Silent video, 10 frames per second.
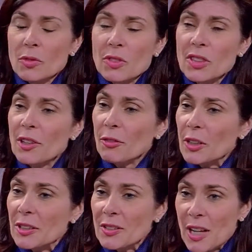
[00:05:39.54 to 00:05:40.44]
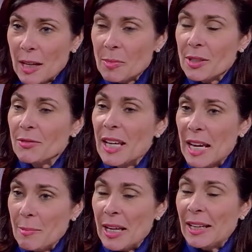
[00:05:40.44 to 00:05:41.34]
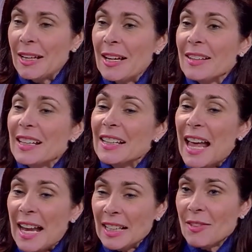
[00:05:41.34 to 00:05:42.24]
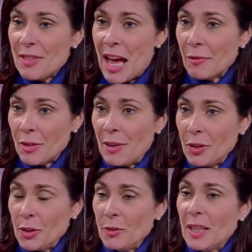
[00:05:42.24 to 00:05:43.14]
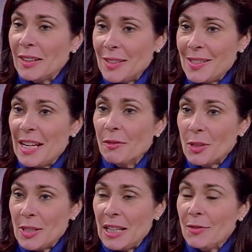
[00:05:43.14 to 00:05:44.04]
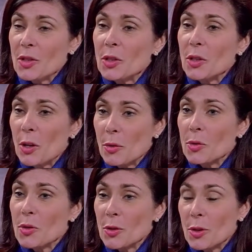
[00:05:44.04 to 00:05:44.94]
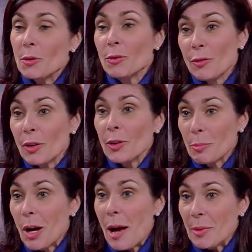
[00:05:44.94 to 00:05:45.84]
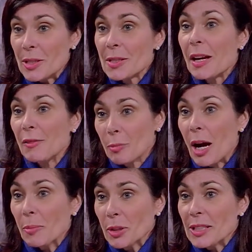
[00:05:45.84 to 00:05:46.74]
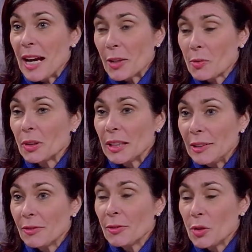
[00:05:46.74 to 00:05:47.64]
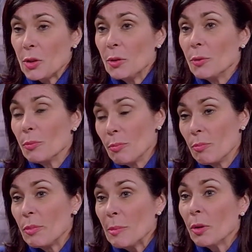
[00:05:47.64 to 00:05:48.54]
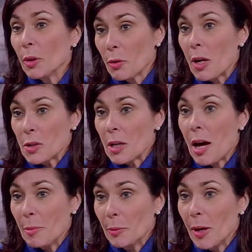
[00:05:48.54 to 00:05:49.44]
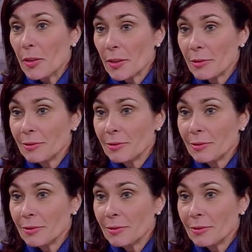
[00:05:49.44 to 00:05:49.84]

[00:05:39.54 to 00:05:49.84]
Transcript: different types of gaming, that any of that revenue that the state receives goes to fulfill the promise of property tax relief to people across the Commonwealth.